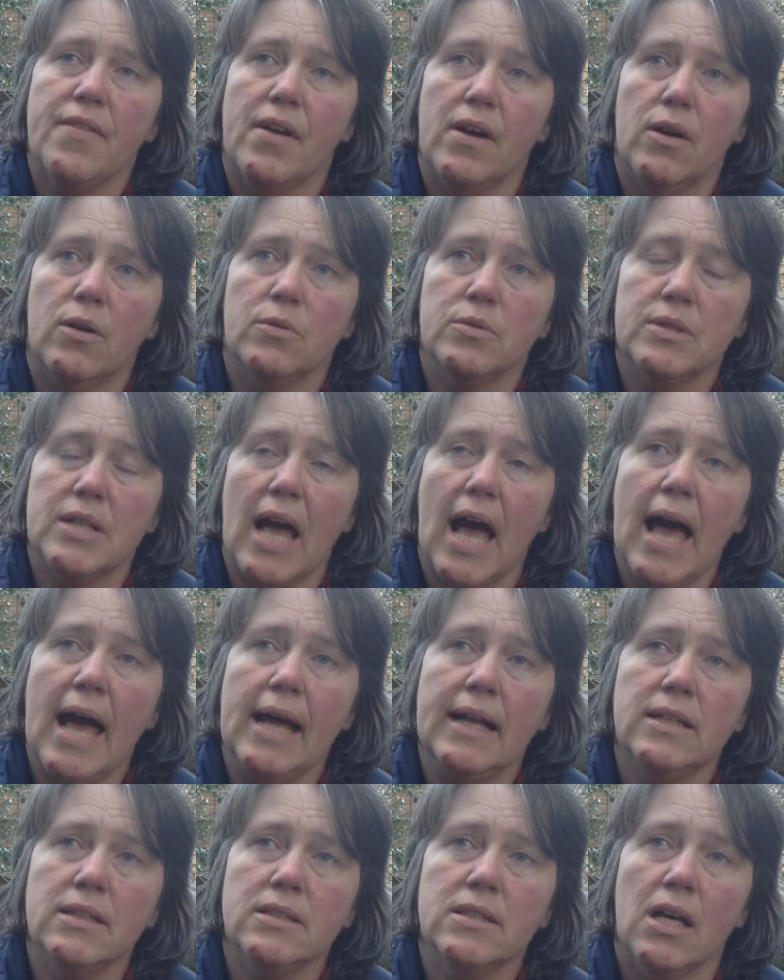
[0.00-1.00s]
owned.
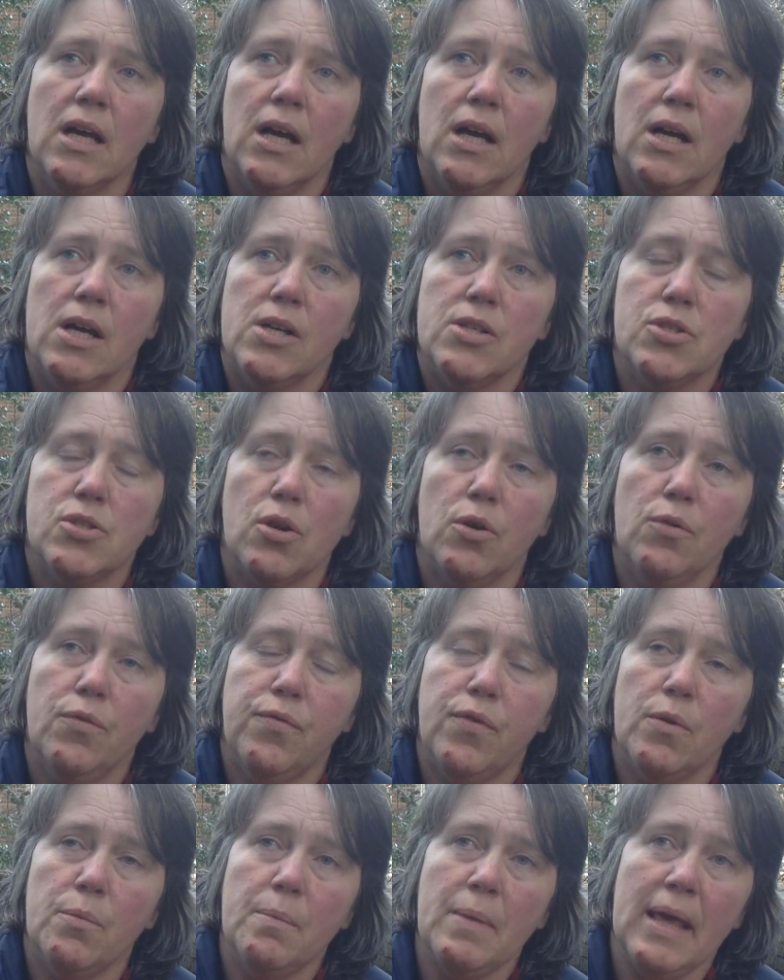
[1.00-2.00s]
And so
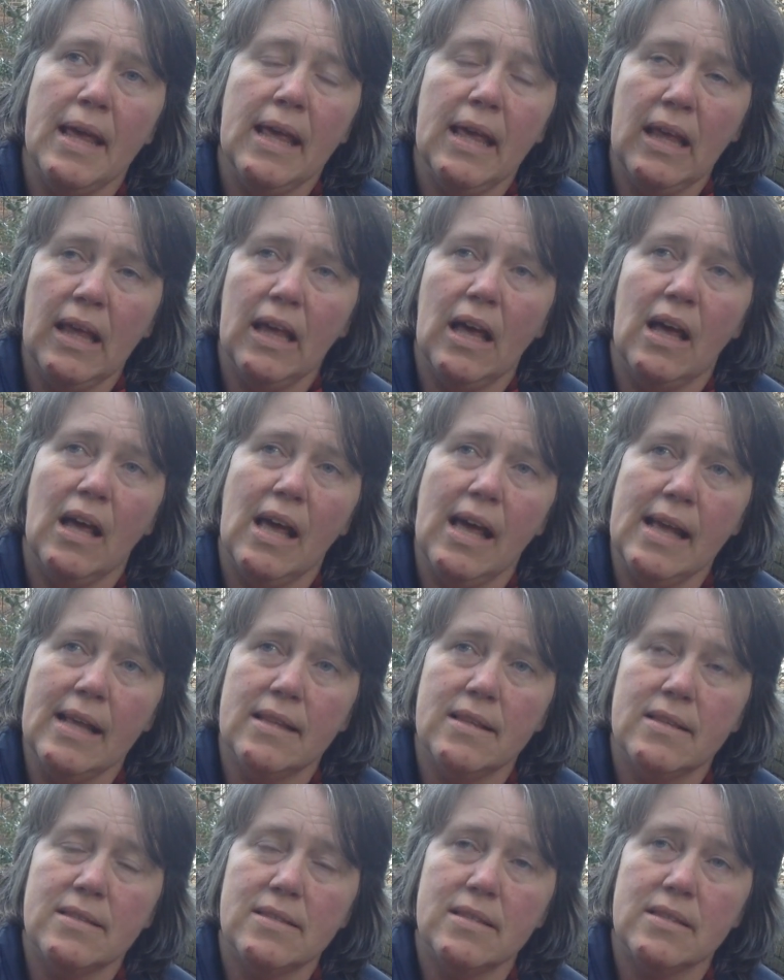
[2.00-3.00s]
for me,
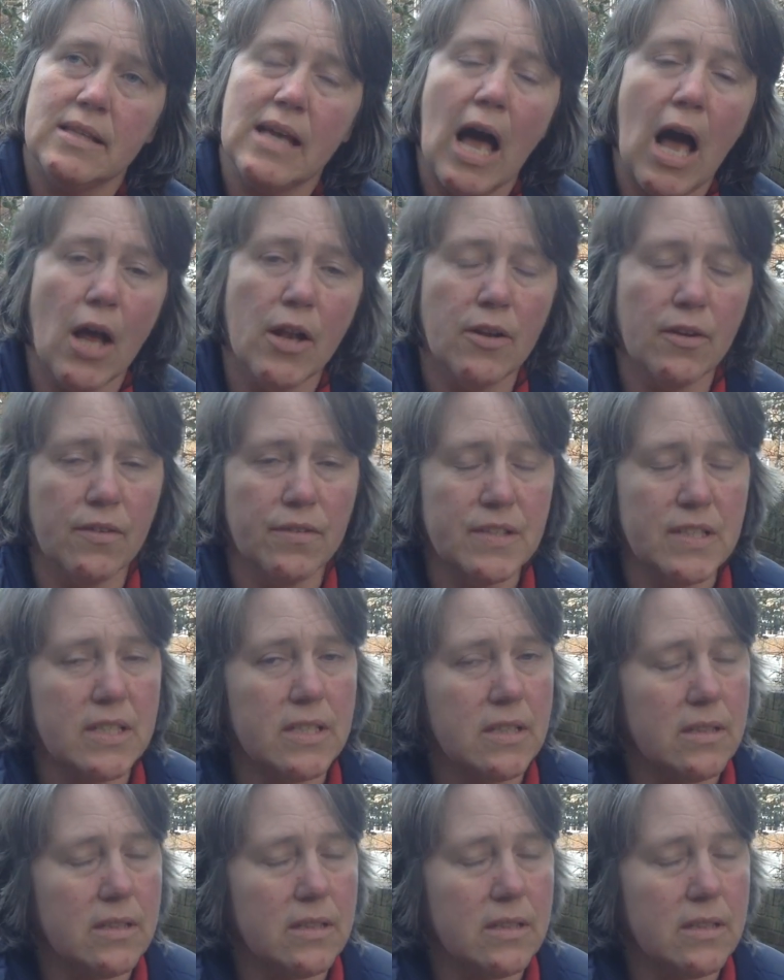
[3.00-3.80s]
it's kind of